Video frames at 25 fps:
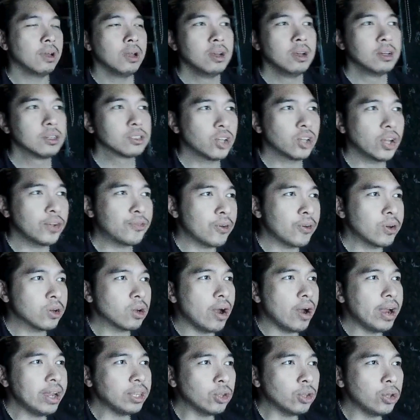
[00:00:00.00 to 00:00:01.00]
So if we're
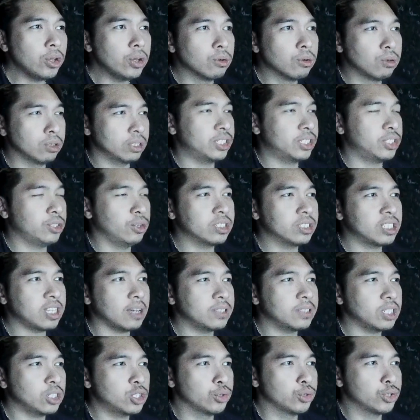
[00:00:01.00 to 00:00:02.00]
going to use
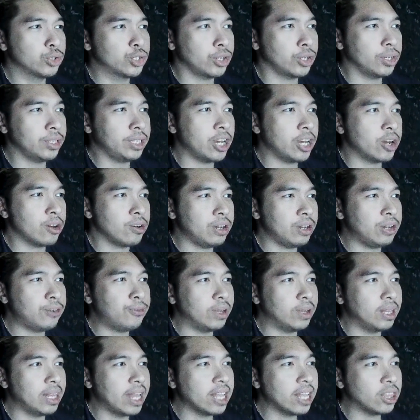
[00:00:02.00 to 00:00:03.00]
substitution here, if
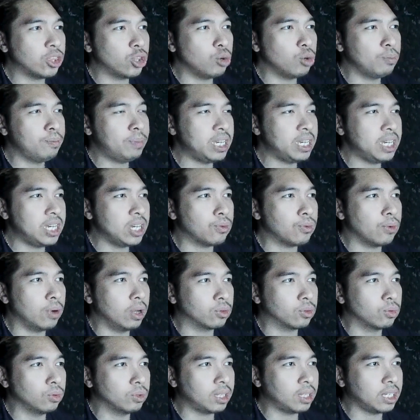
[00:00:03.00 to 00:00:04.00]
we let u be equal
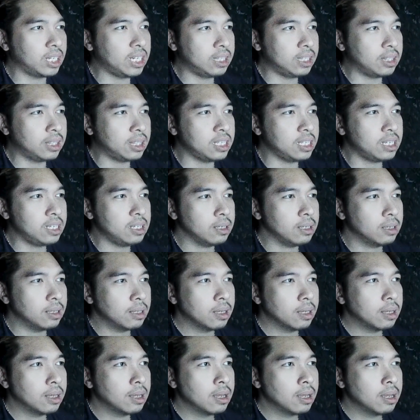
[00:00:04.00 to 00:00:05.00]
to 3t
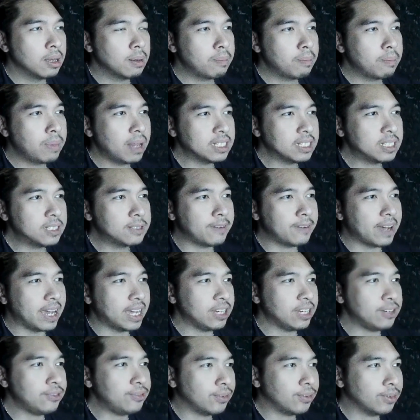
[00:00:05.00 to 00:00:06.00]
plus
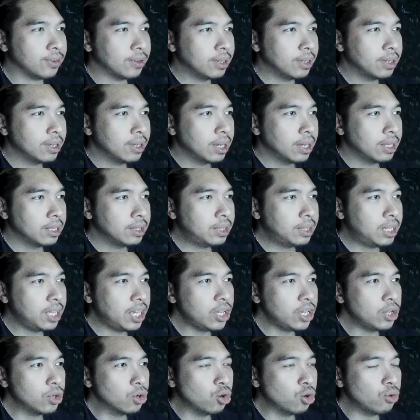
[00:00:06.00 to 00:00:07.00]
5,
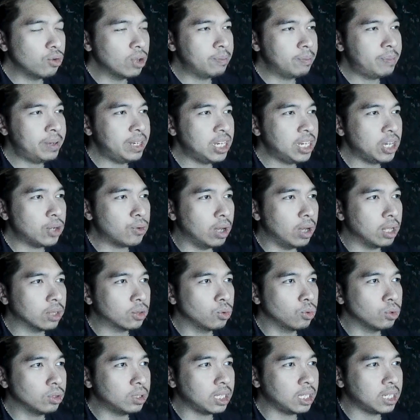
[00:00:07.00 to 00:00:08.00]
du will be equal
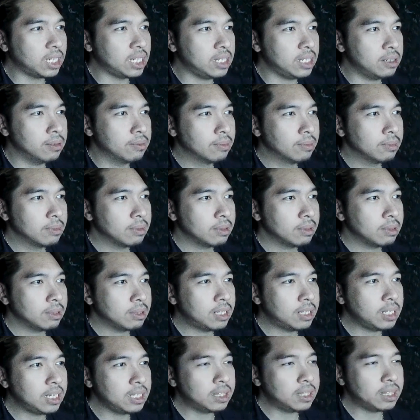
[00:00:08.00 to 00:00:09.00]
to 3
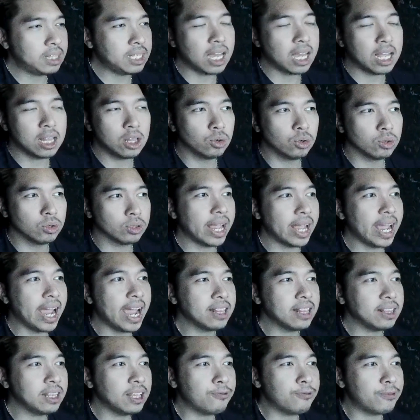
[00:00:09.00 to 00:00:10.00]
dt alone.
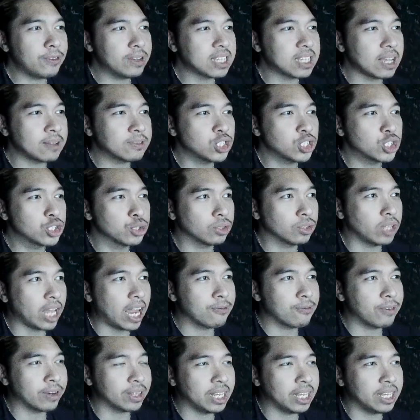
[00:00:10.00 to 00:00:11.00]
And if we substitute
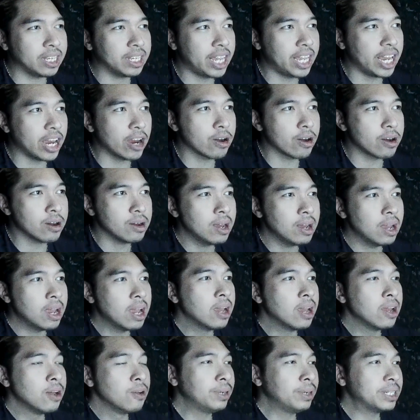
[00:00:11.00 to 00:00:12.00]
everything here,
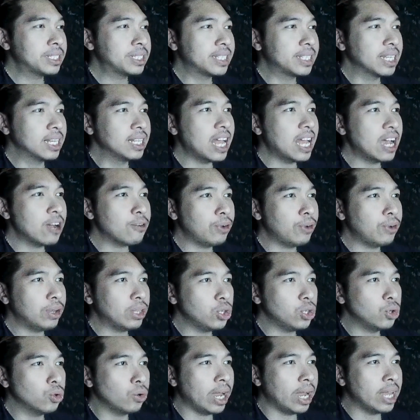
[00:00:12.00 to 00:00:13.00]
we still have with
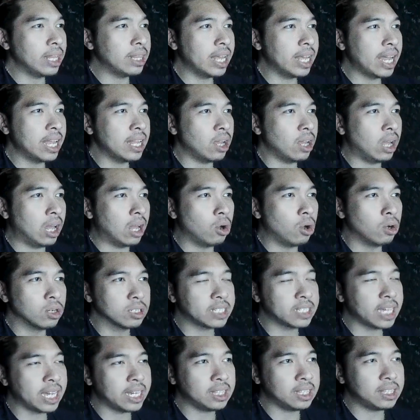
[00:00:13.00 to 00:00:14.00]
u and then a
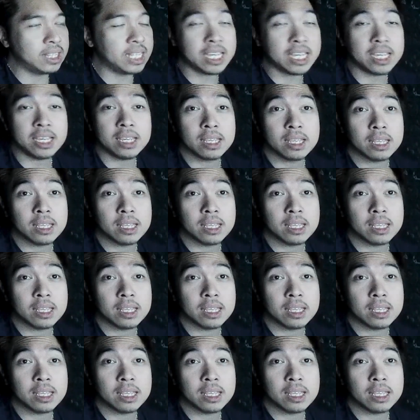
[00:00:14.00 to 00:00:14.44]
cosine t.